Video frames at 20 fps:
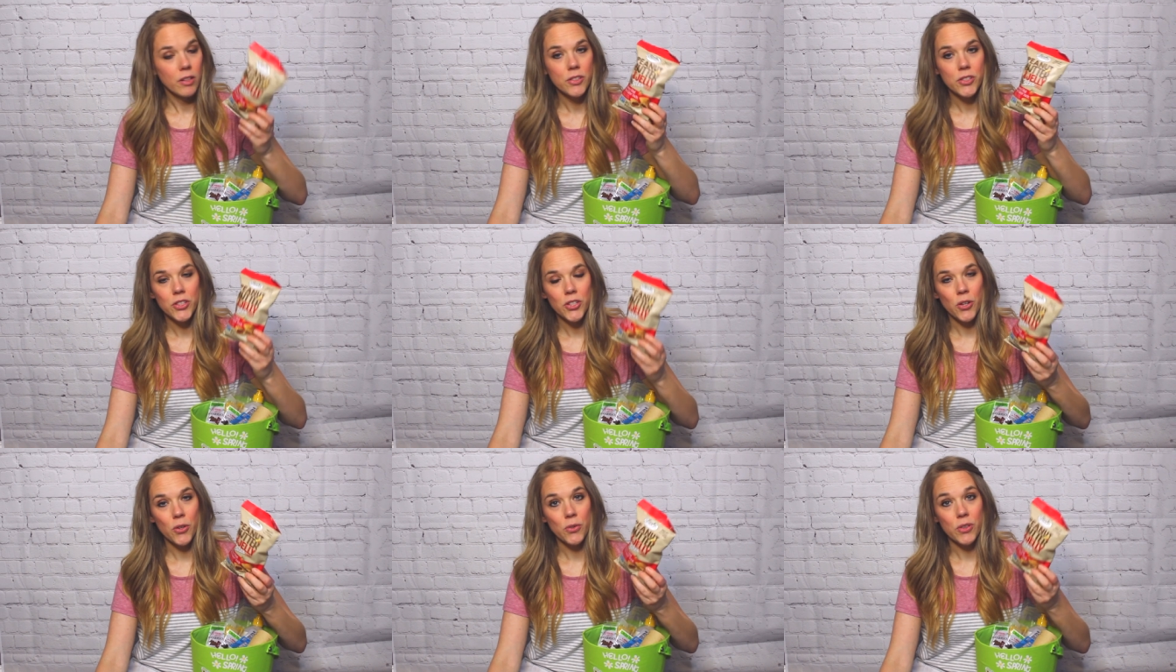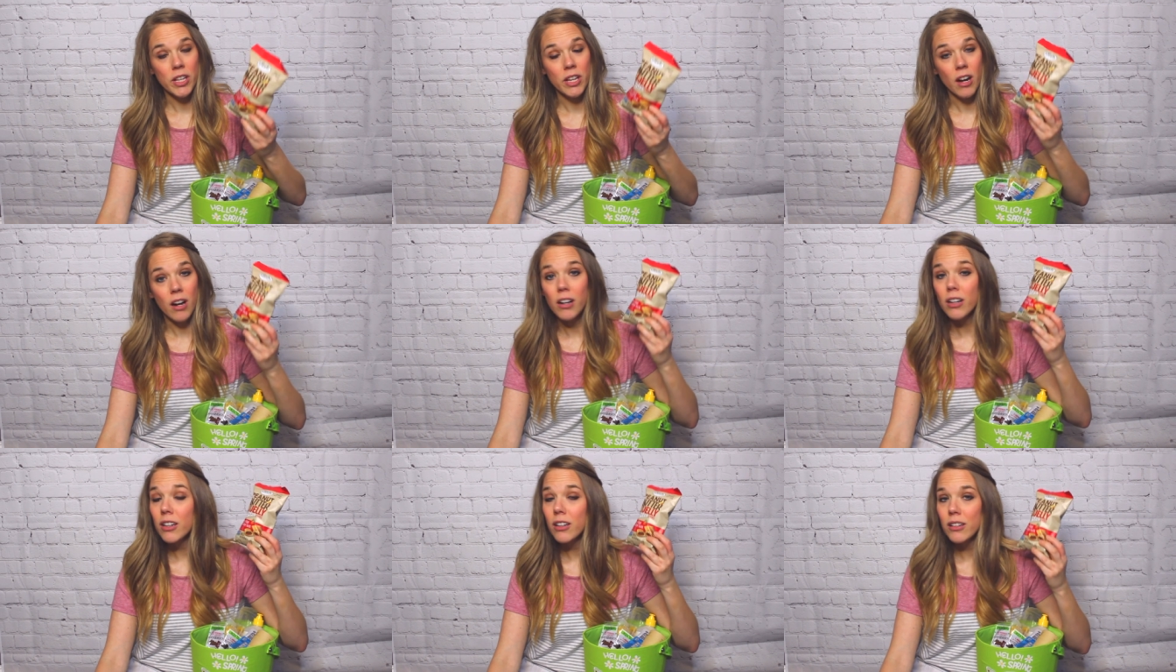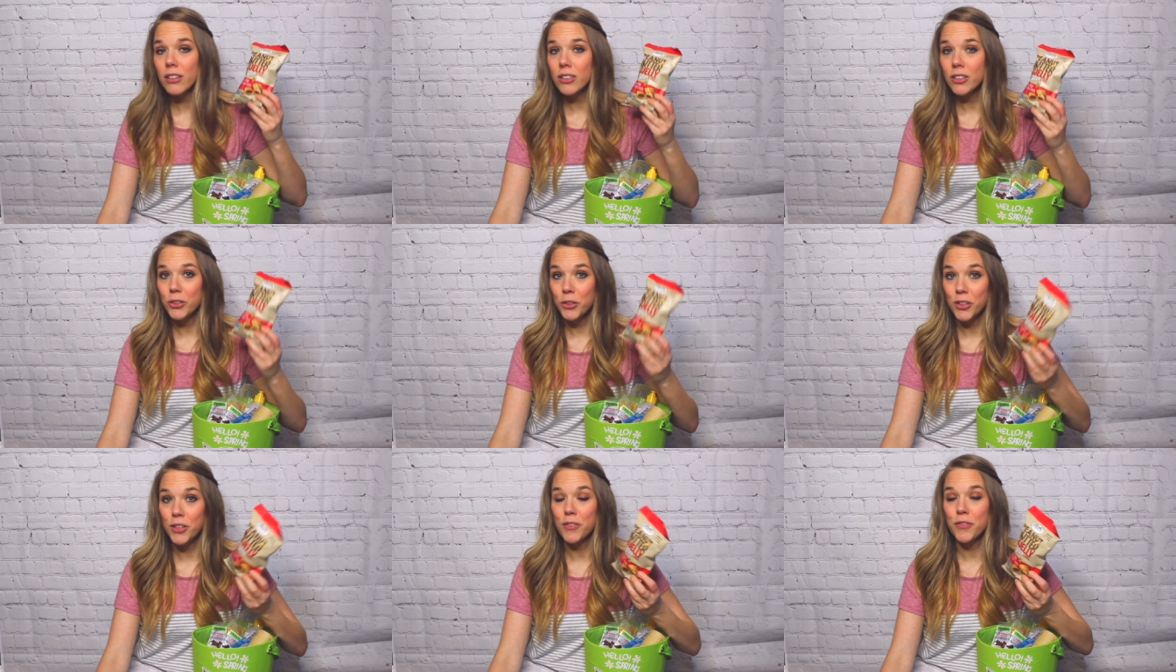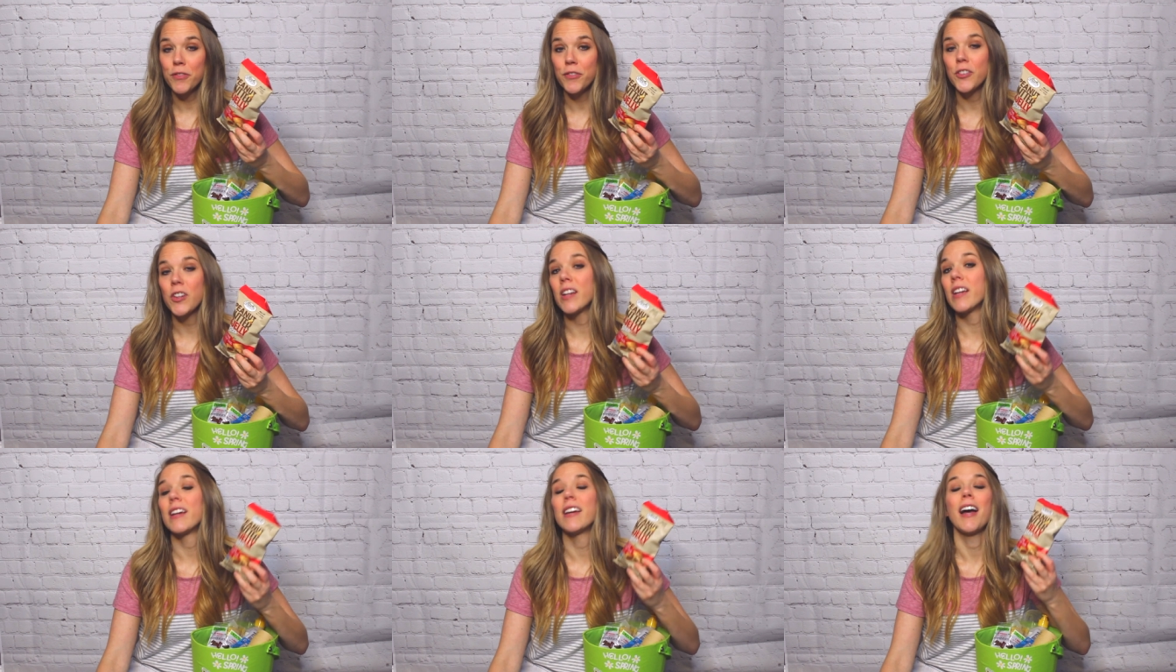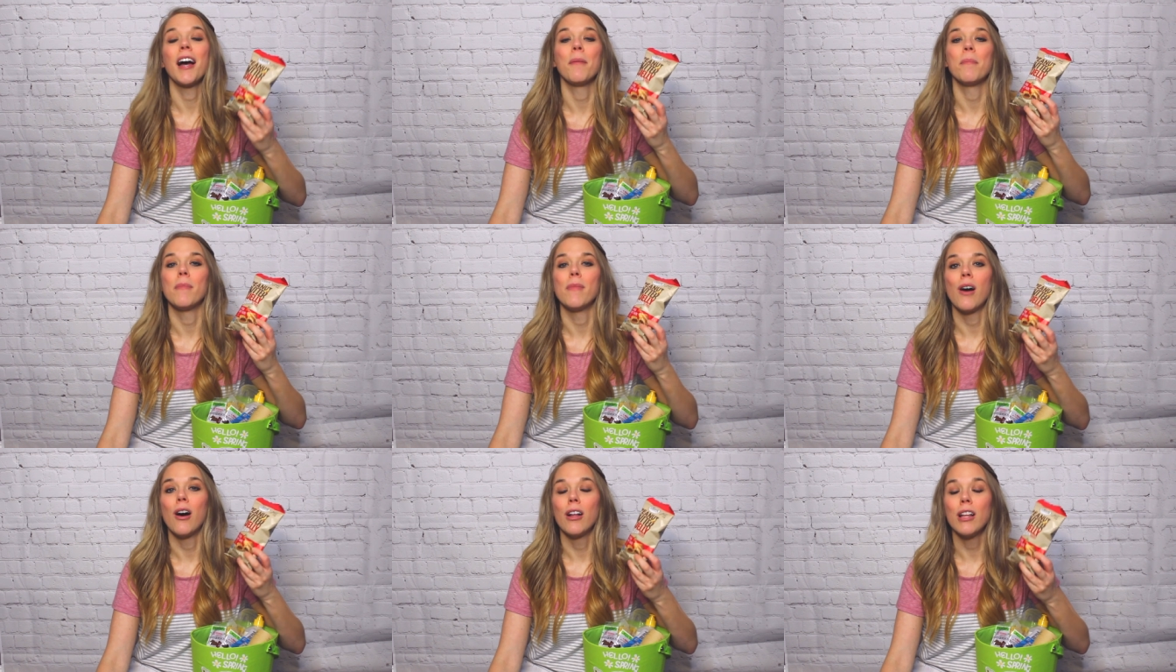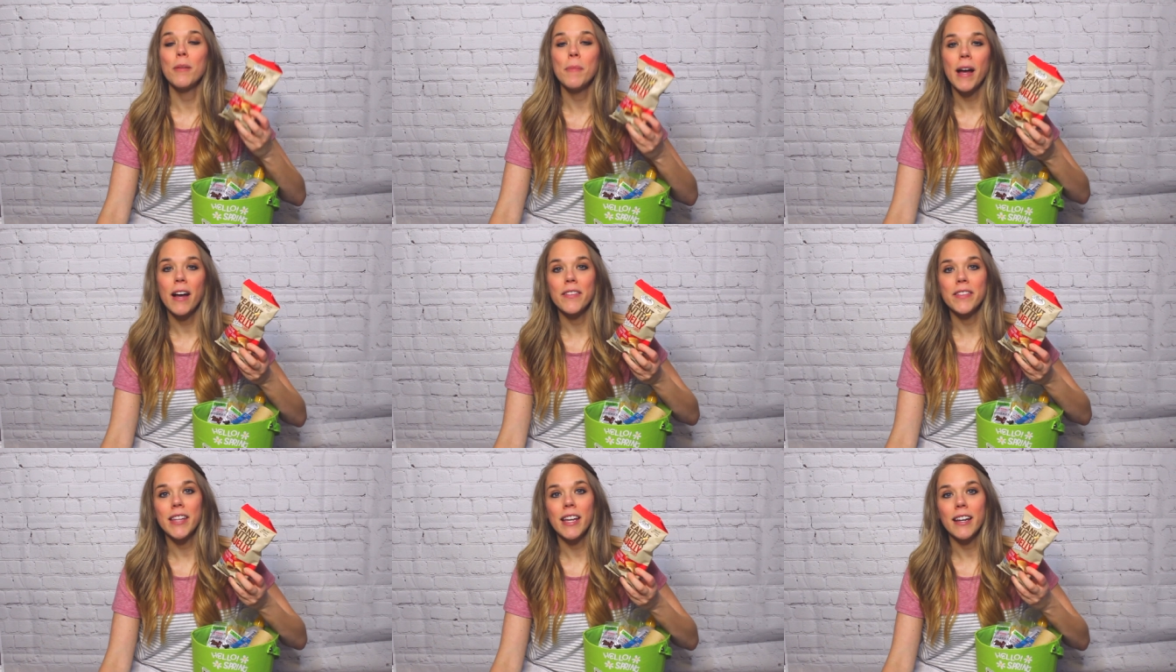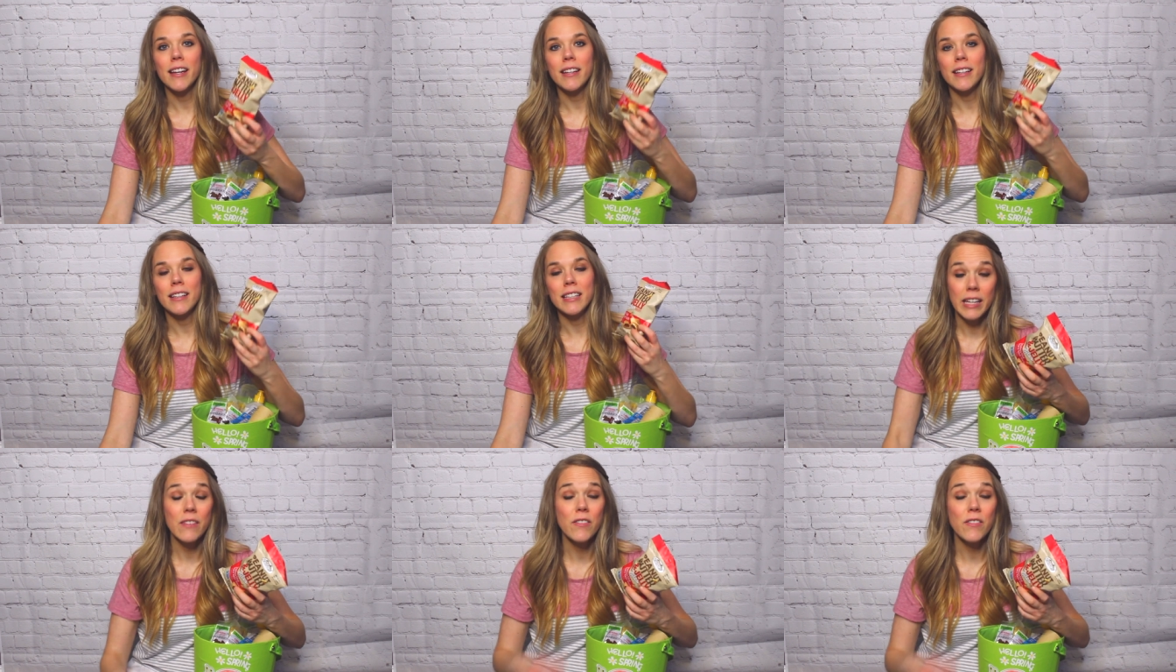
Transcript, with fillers: So they are gluten-free. I'm all about that.